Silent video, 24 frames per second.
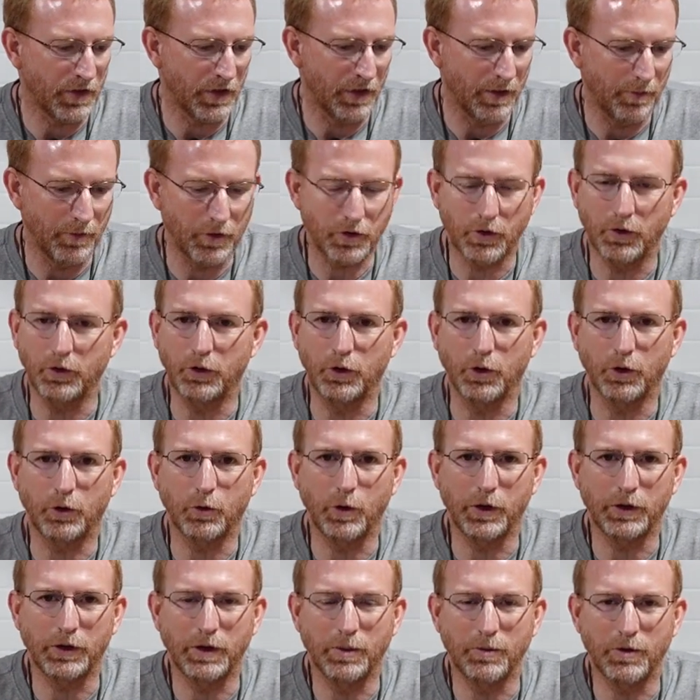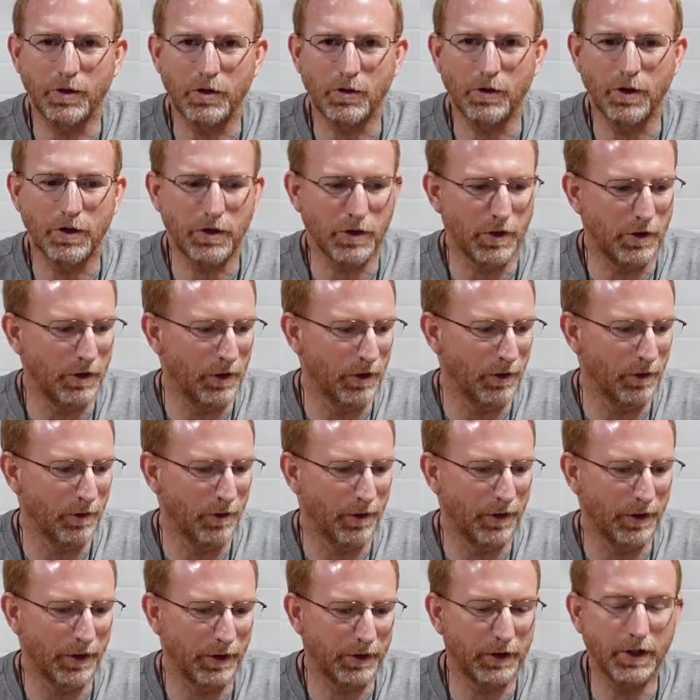I said, I'm just going to do a quick demonstration here
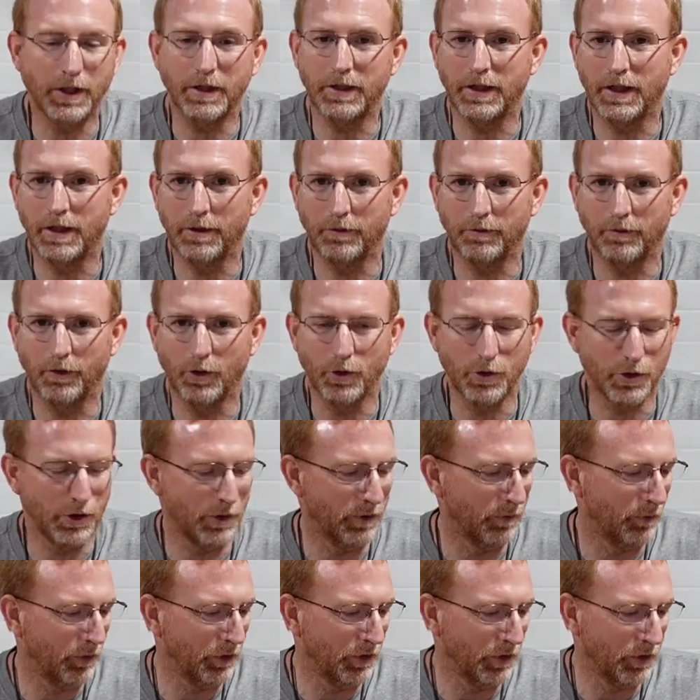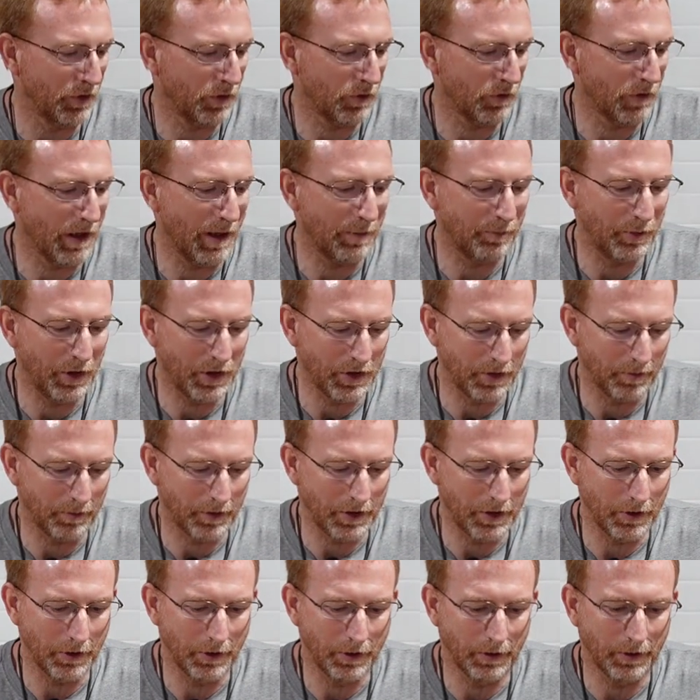on a cut down version with this scrap piece of
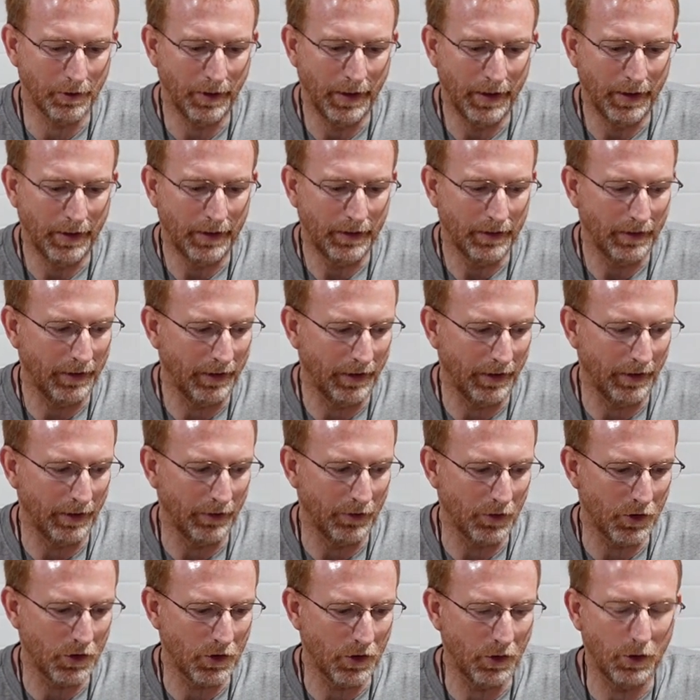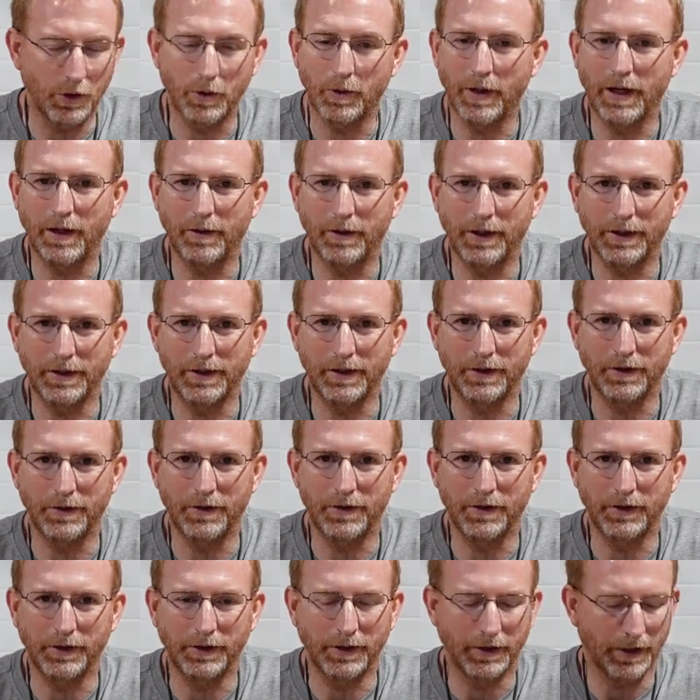material and show you how I
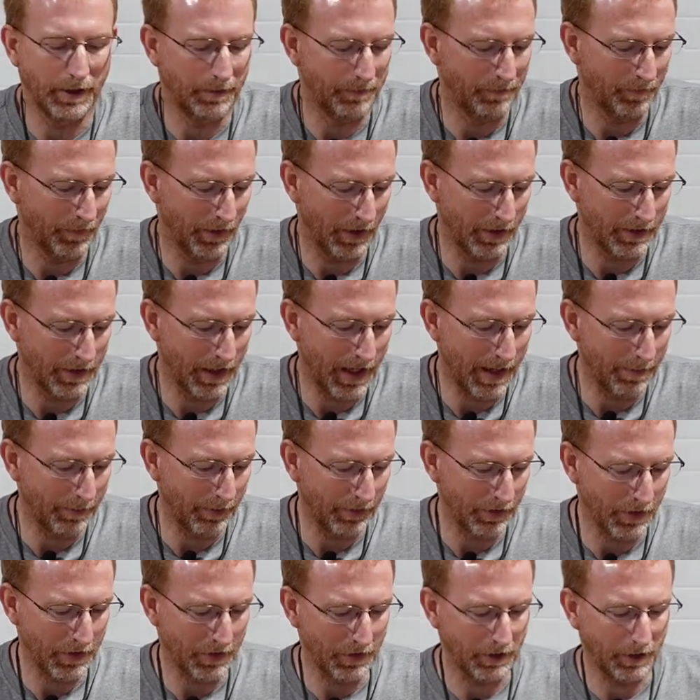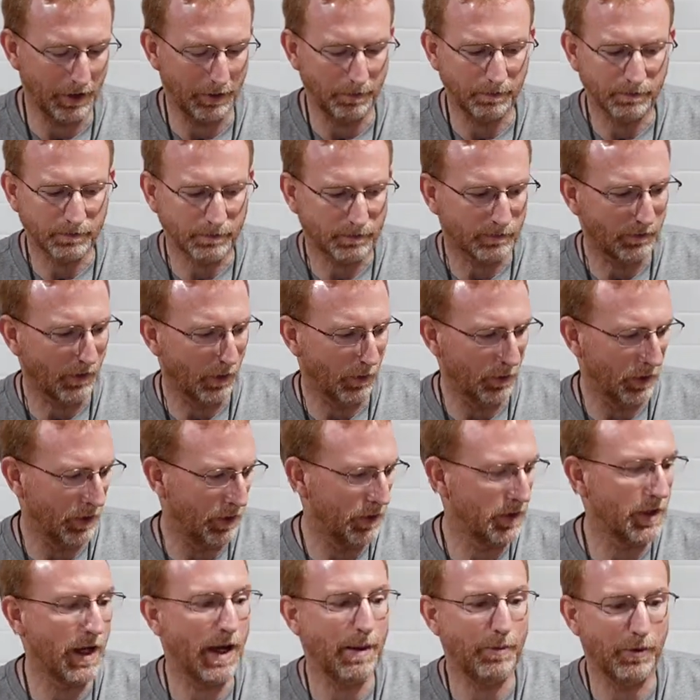did the, um, the top of the seam or
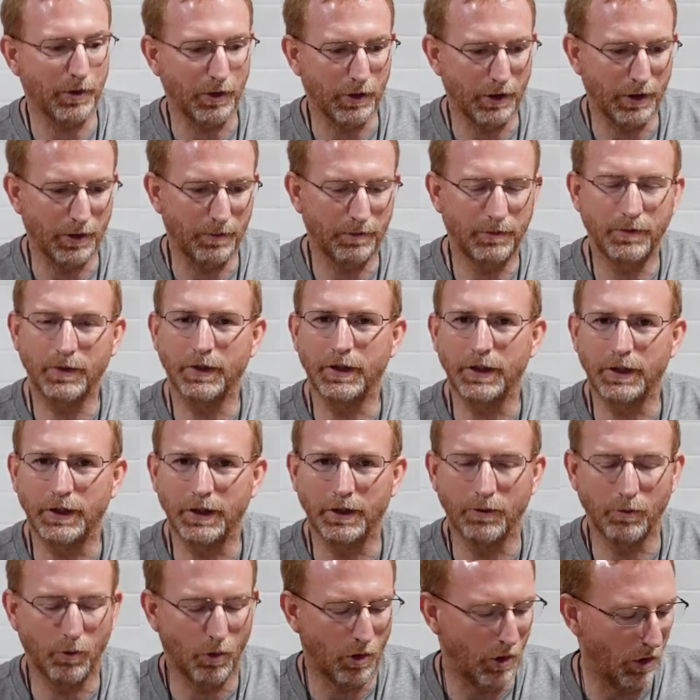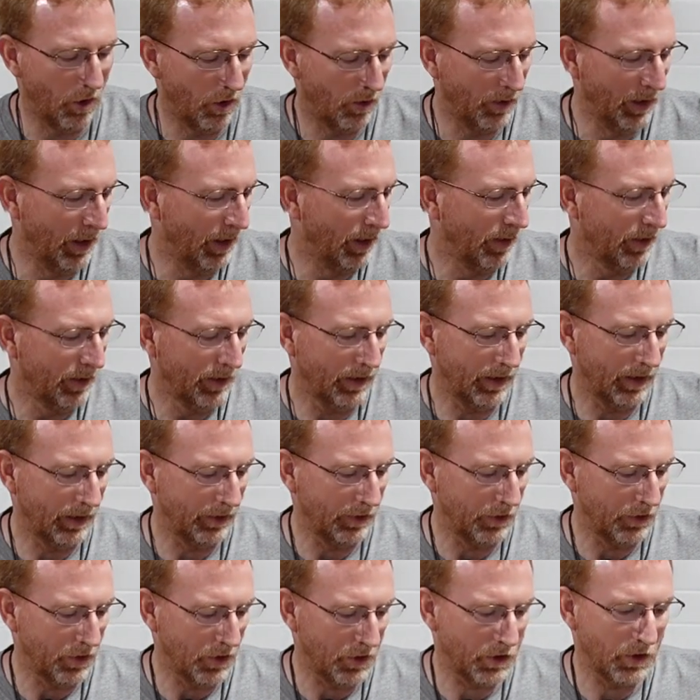the top of the, the end wall
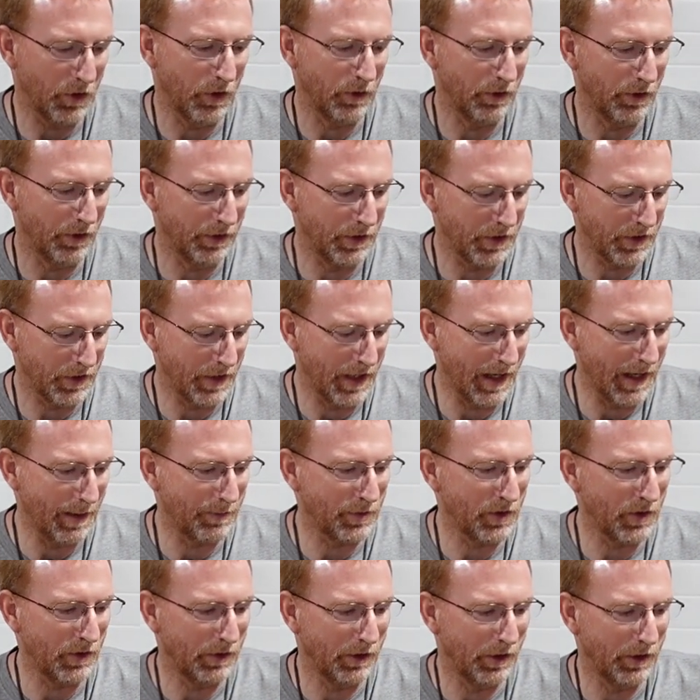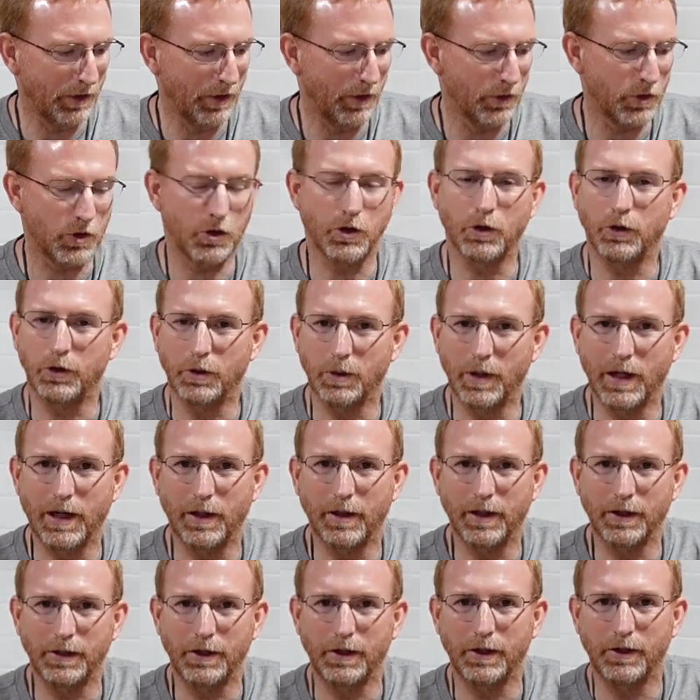and get you started on the snaps and then I'll show you
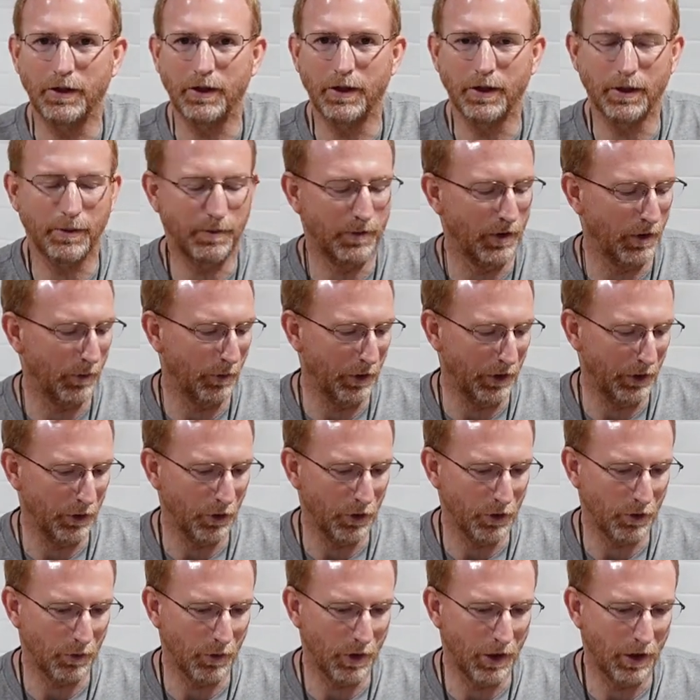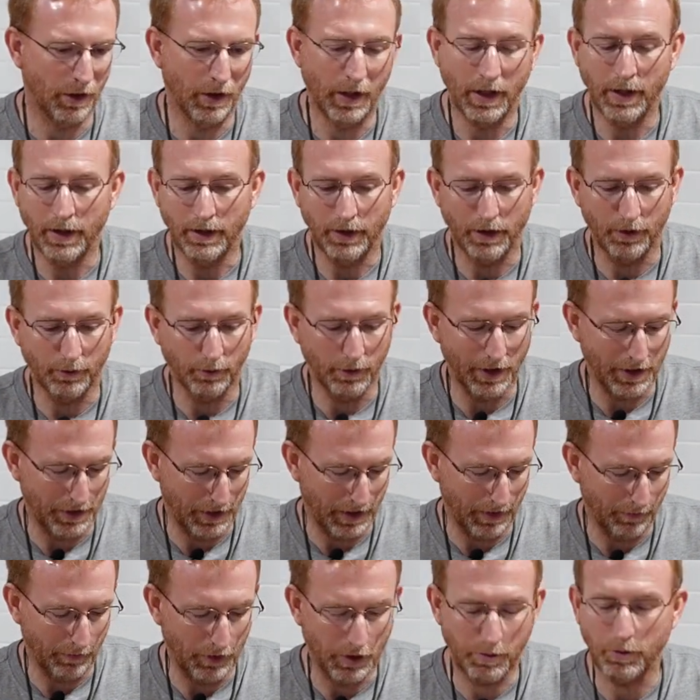how I did the, the window as well. The
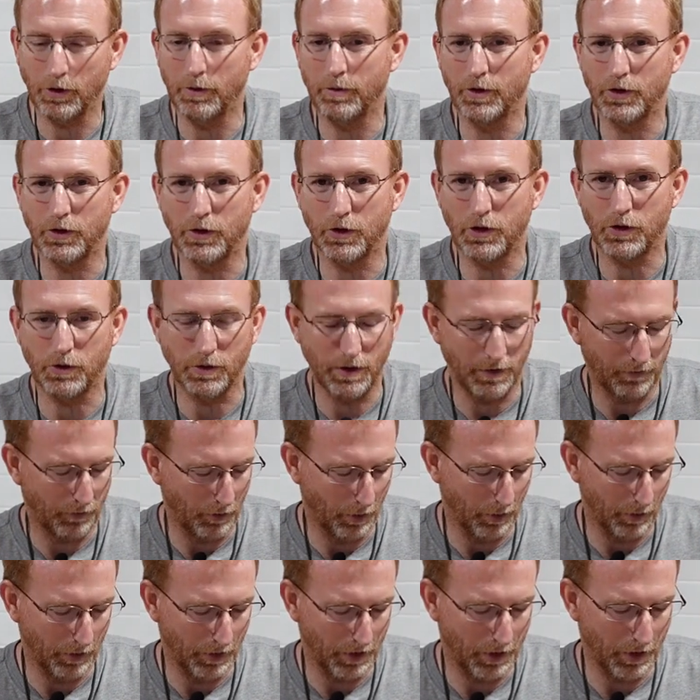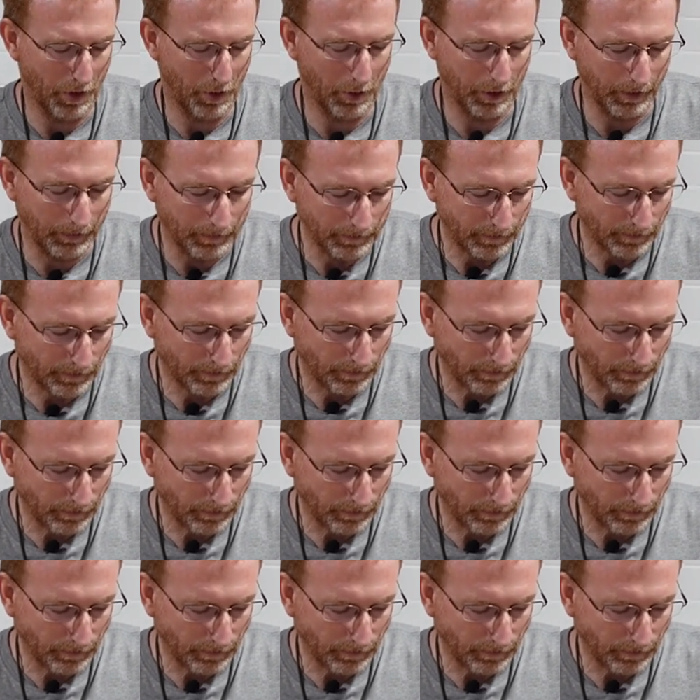rest of it is pretty much just straightforward sewing.